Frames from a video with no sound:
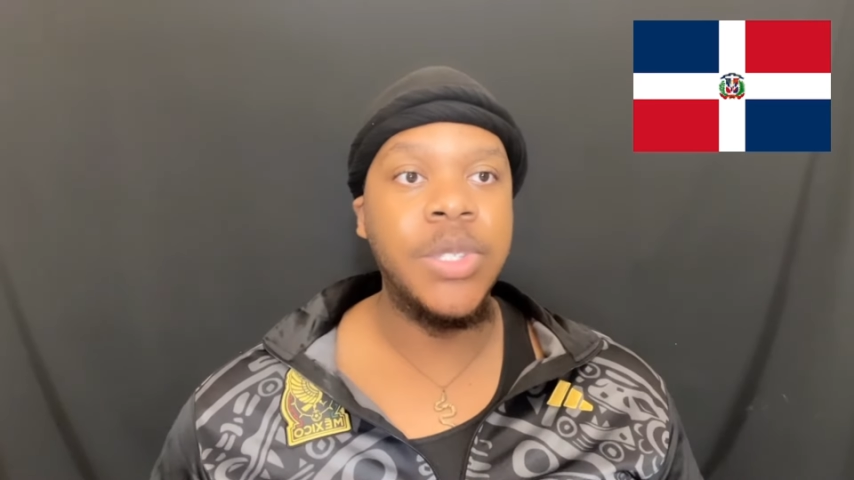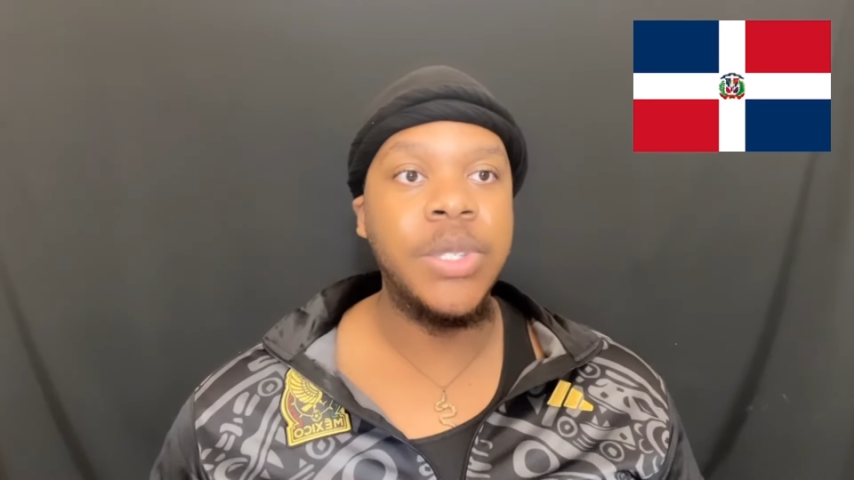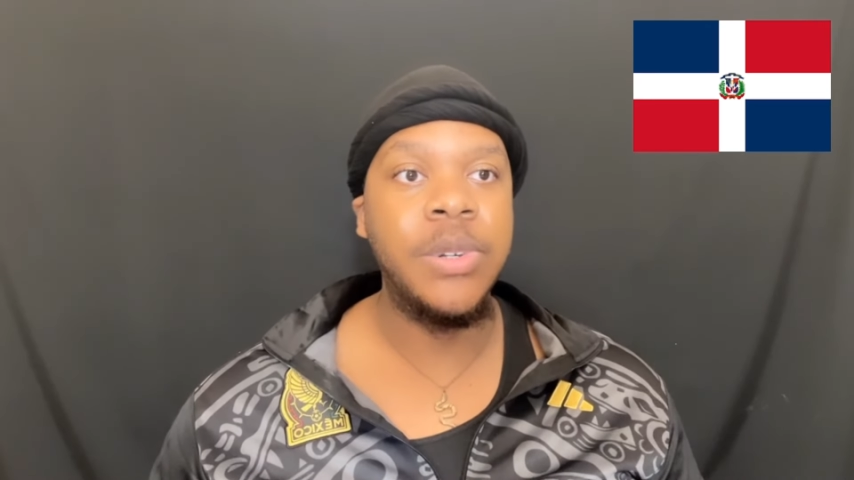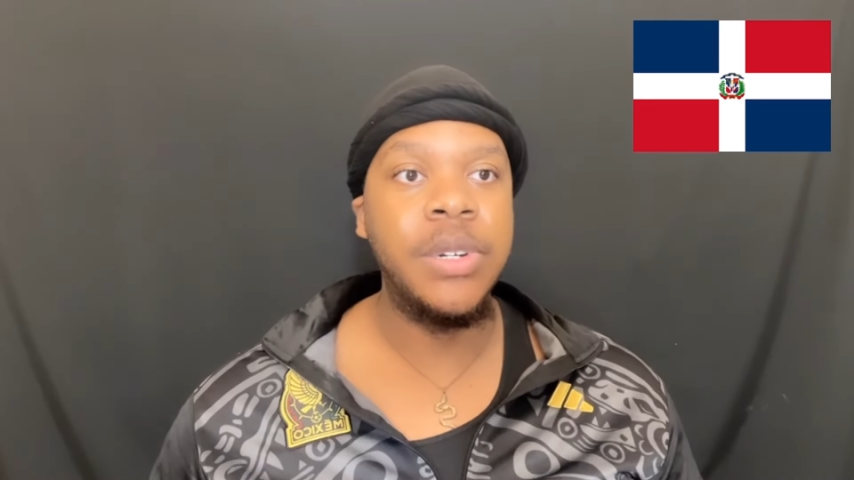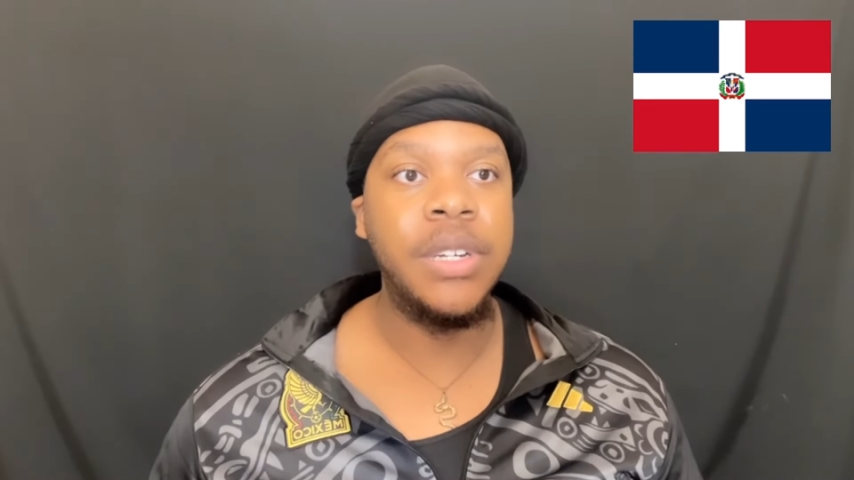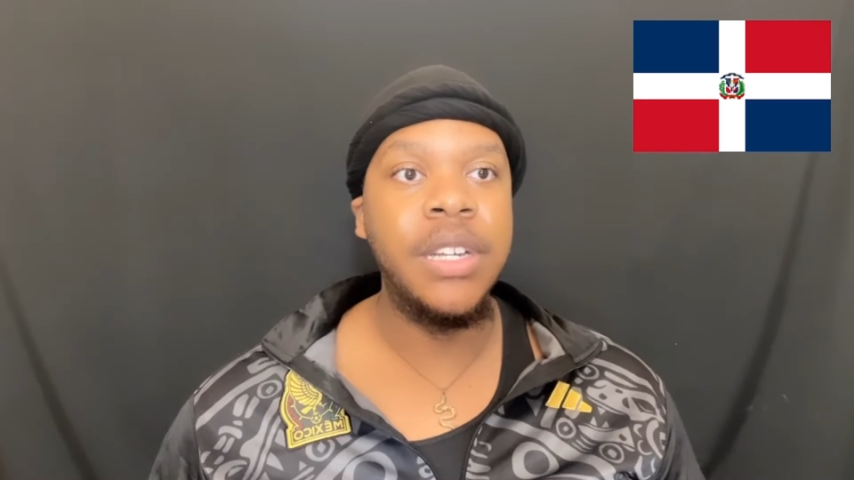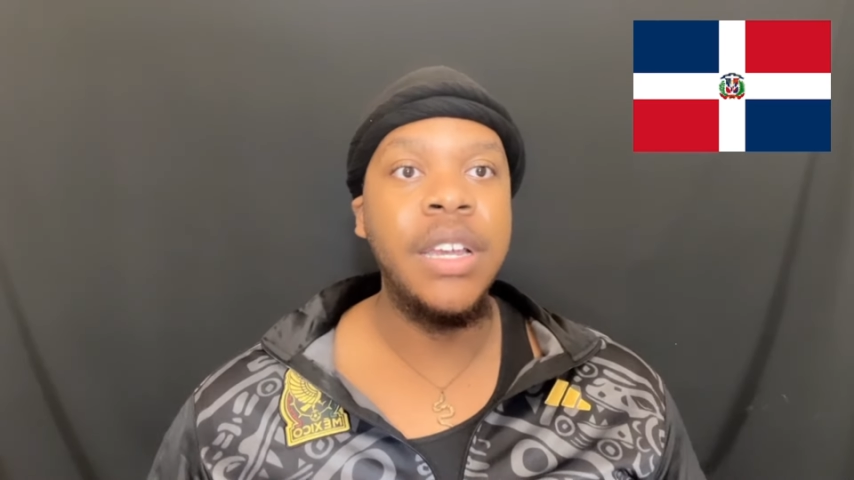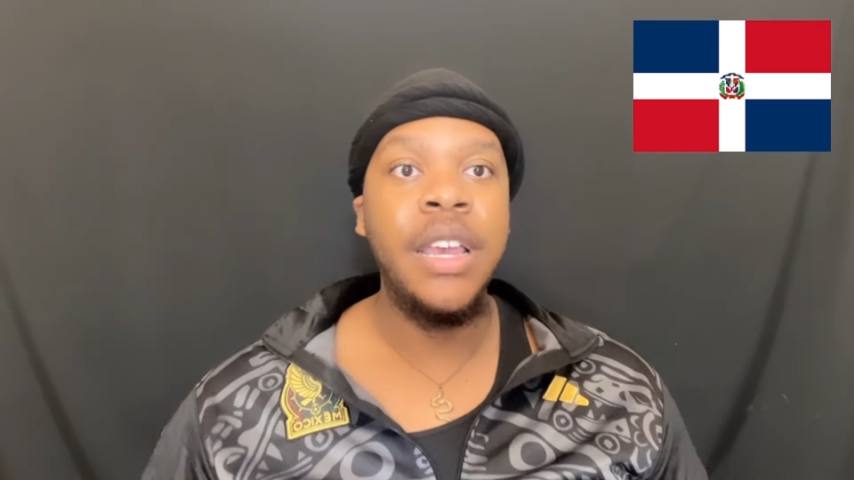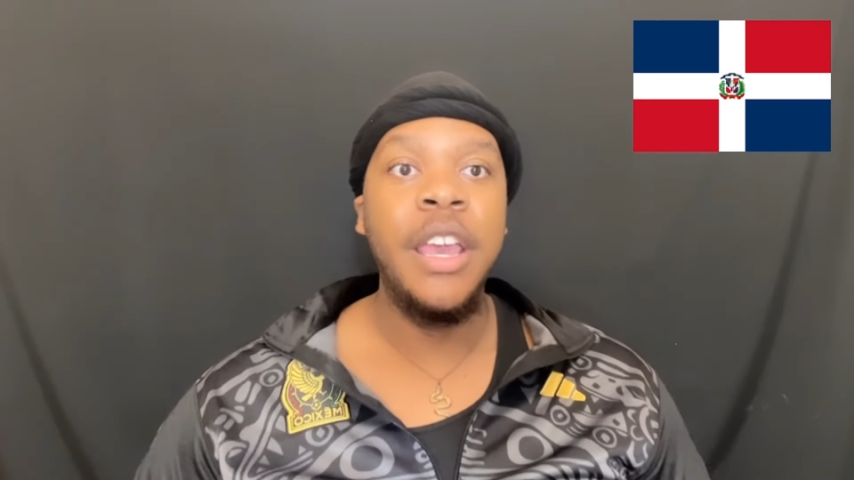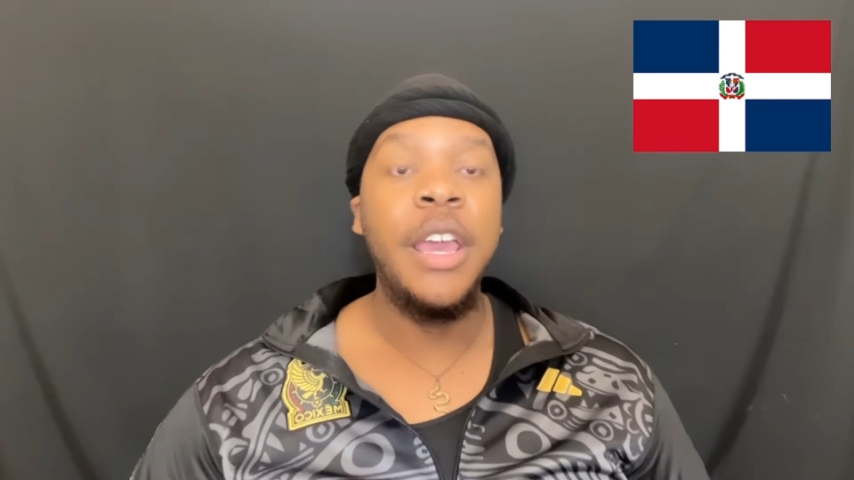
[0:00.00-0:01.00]
store,
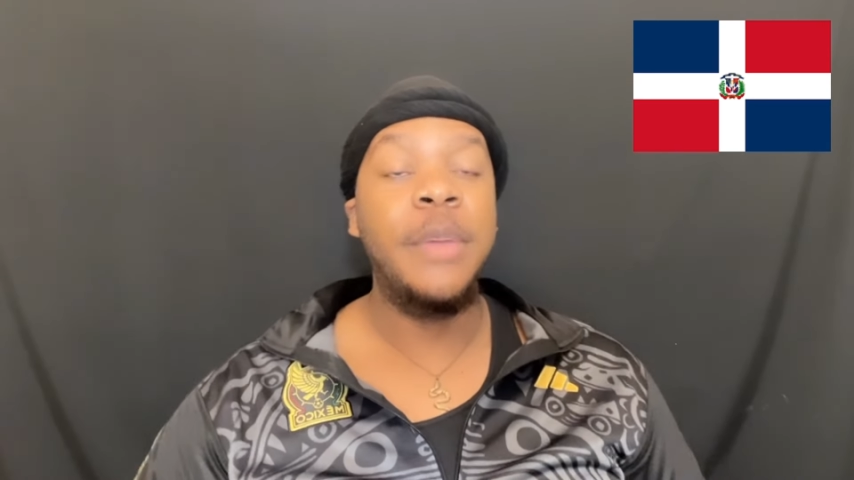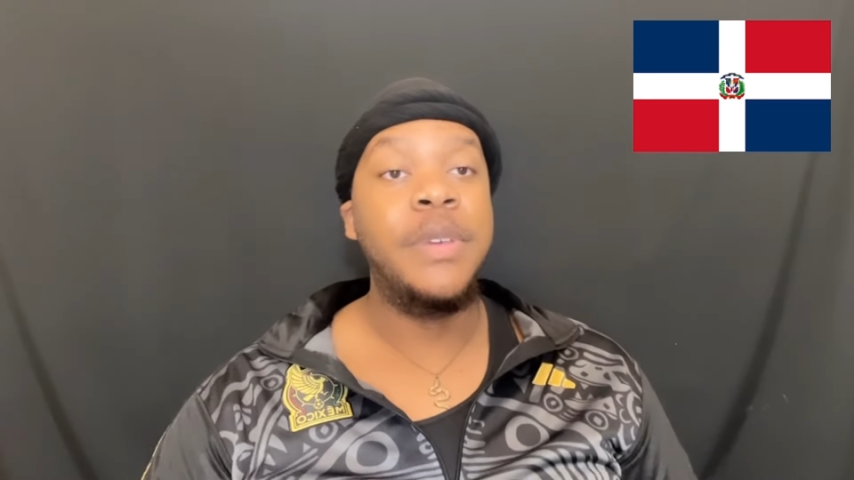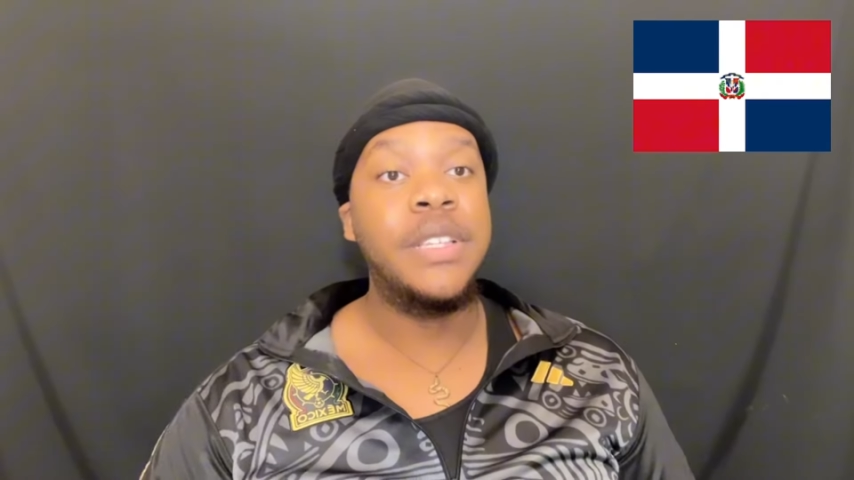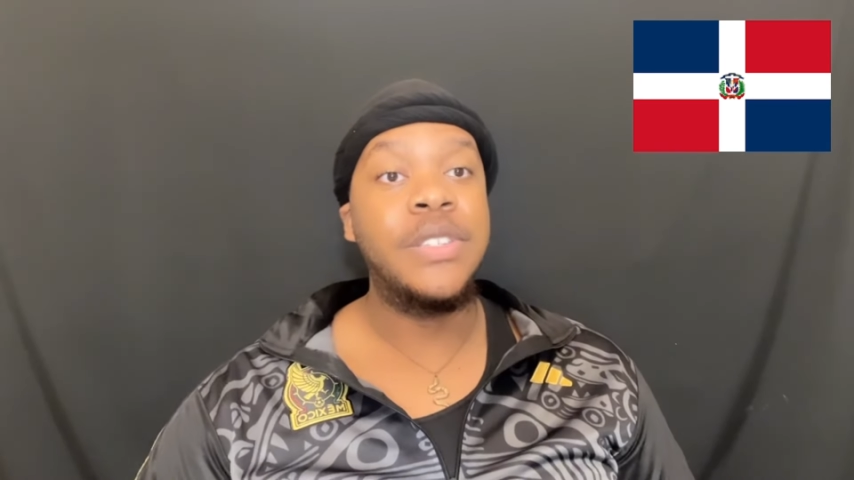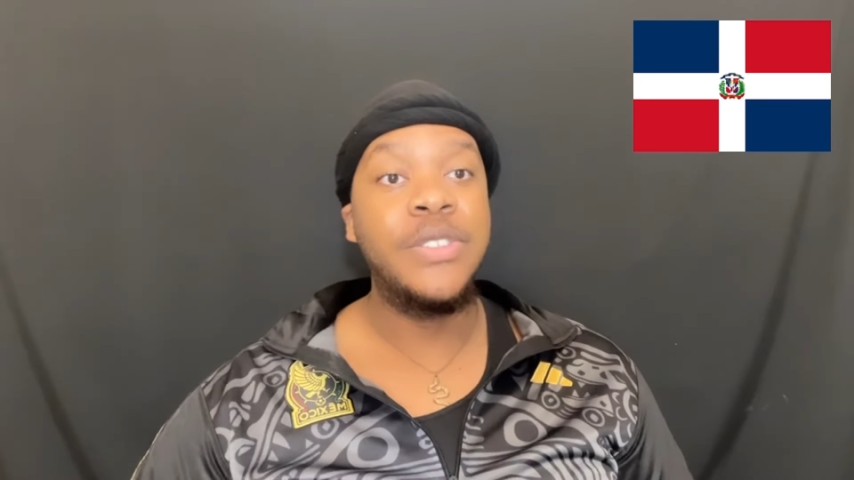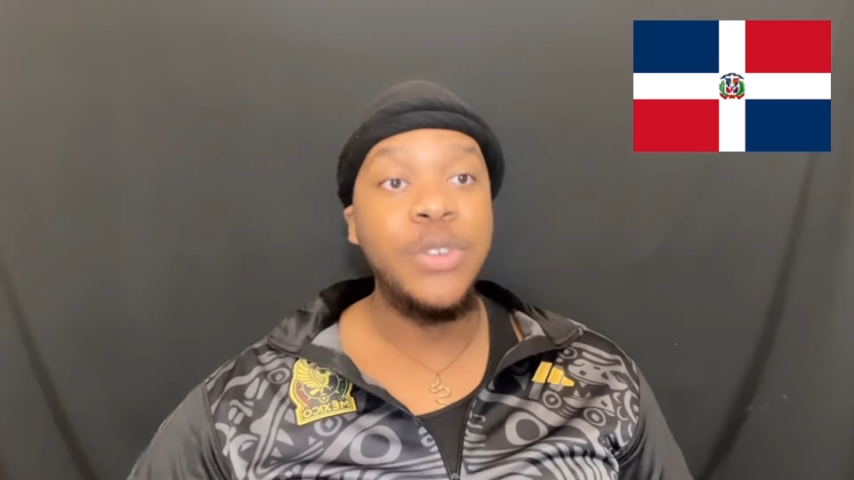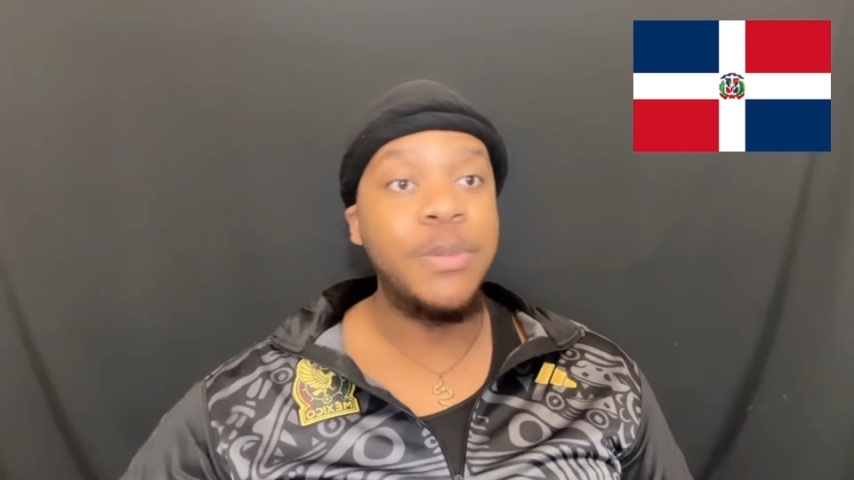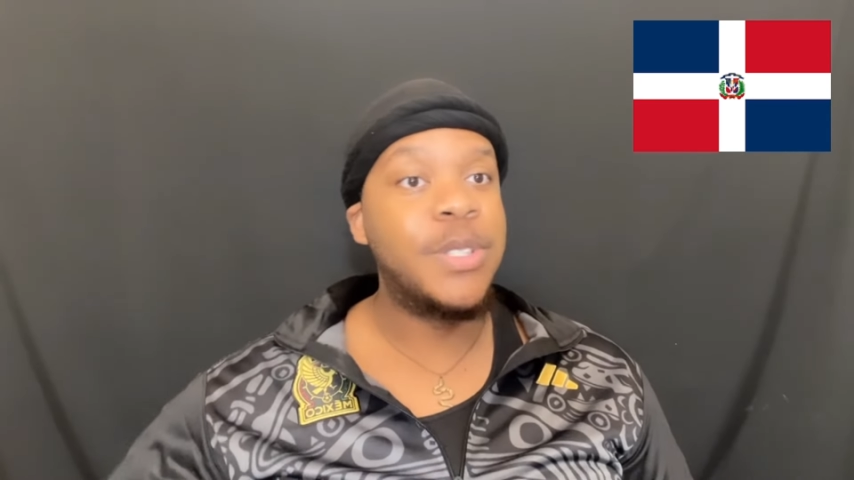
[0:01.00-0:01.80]
it'd be super